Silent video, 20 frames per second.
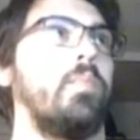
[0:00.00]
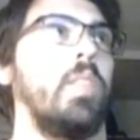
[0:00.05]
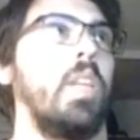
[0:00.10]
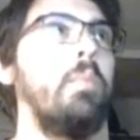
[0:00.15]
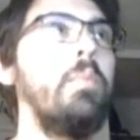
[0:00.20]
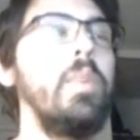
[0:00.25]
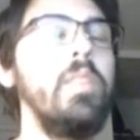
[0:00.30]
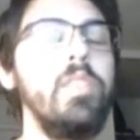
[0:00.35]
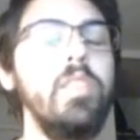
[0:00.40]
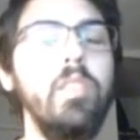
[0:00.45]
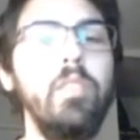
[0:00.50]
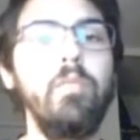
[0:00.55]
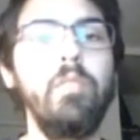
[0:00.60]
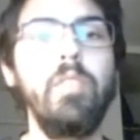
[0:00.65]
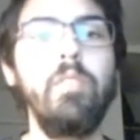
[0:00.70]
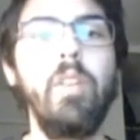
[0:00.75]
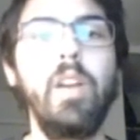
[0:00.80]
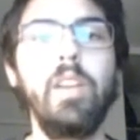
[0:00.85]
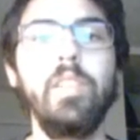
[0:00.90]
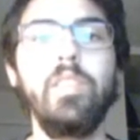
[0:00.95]
basically
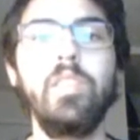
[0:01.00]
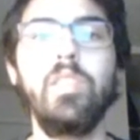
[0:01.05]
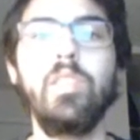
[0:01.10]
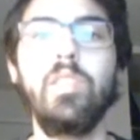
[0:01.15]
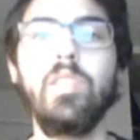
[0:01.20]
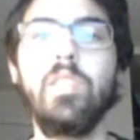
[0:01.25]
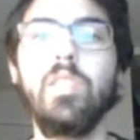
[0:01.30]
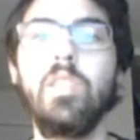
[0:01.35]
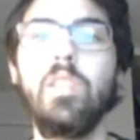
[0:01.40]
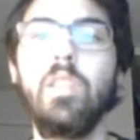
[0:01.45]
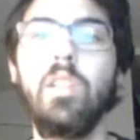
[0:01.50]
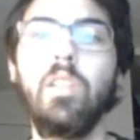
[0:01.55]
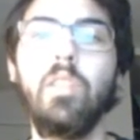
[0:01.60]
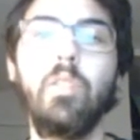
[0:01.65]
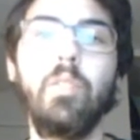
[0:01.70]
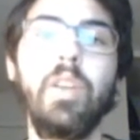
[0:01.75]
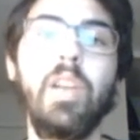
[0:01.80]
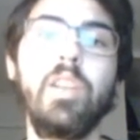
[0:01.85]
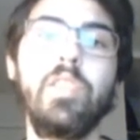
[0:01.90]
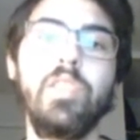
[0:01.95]
rewrites
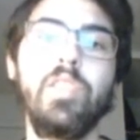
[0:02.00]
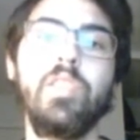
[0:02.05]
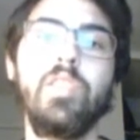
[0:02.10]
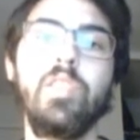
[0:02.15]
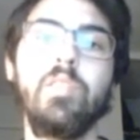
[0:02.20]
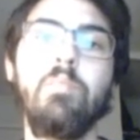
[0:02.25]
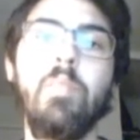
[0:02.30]
locations in